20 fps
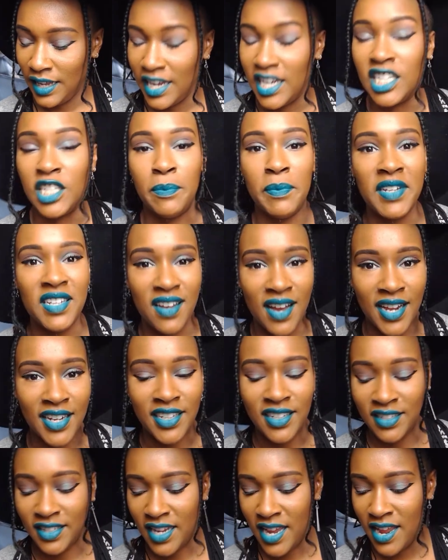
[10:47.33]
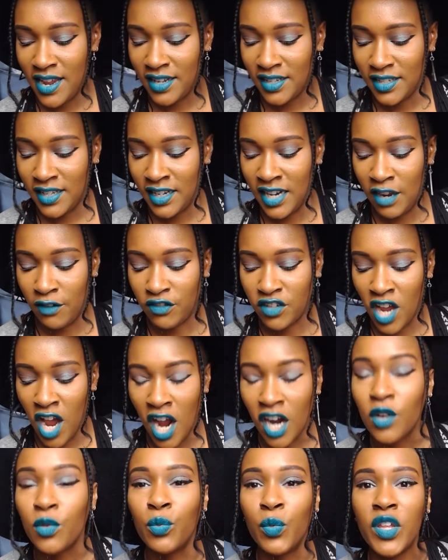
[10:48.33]
It's beyond intense. And I've
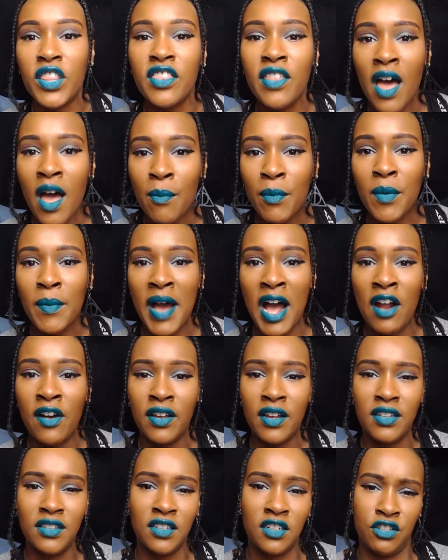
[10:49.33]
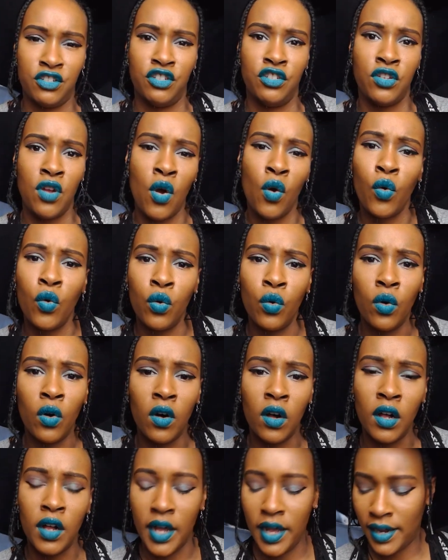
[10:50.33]
talked with them about it, and they're so
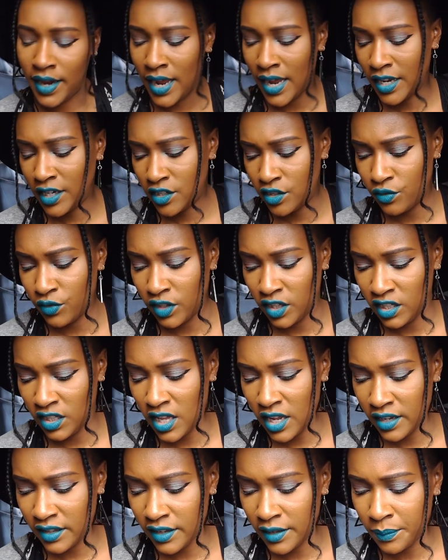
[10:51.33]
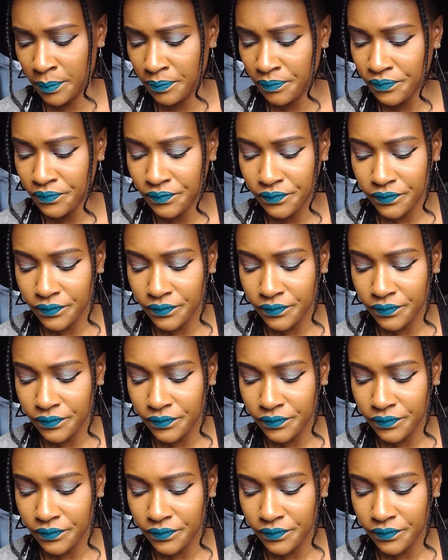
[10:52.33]
cool, and I just really like them.